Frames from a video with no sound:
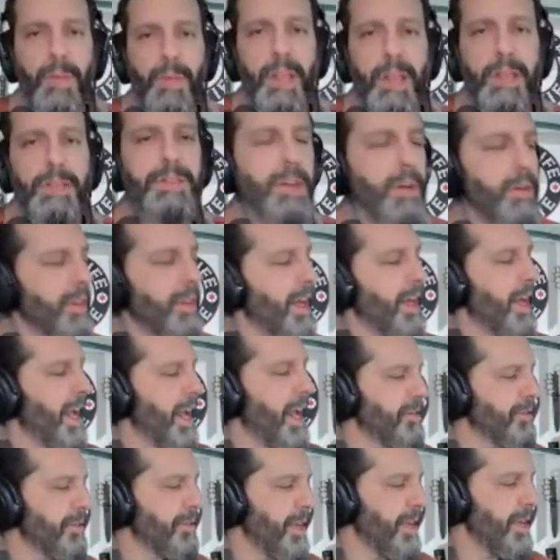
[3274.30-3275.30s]
So the
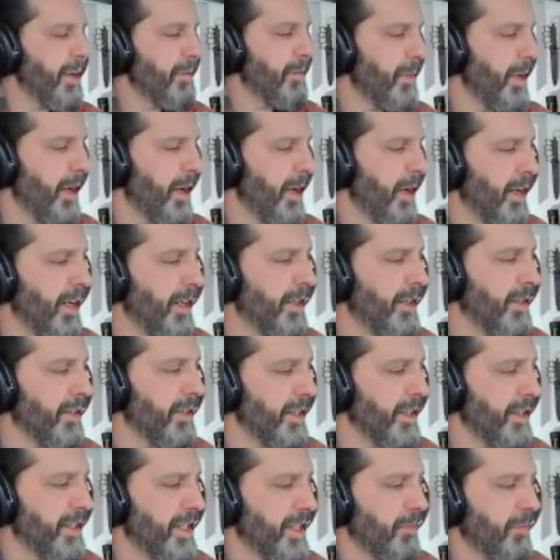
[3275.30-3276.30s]
Andrew Dem, uh,
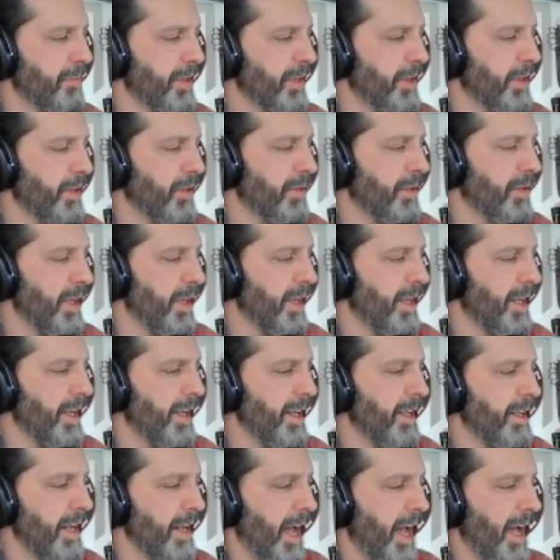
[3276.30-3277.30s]
the Demko
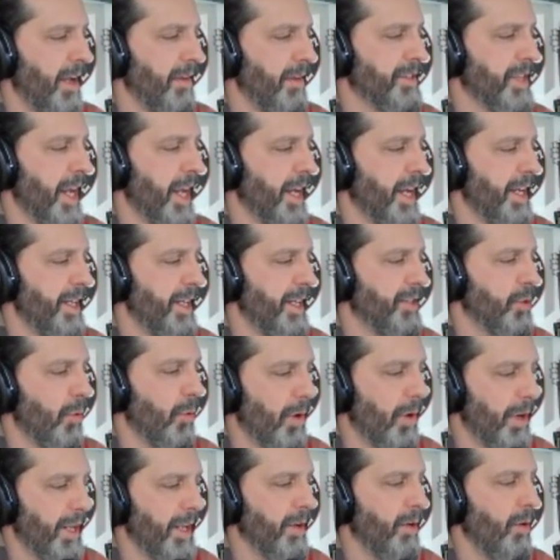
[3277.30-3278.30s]
knives
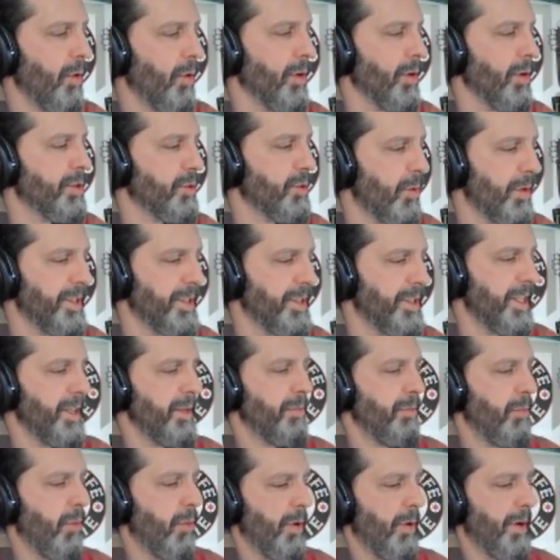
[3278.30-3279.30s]
AD20 or
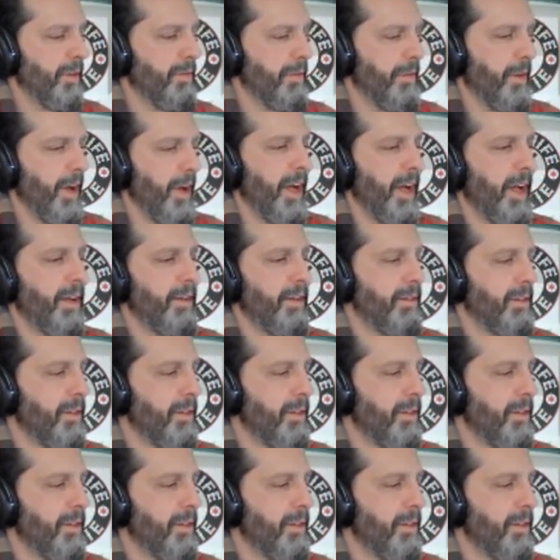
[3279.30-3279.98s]
20.5.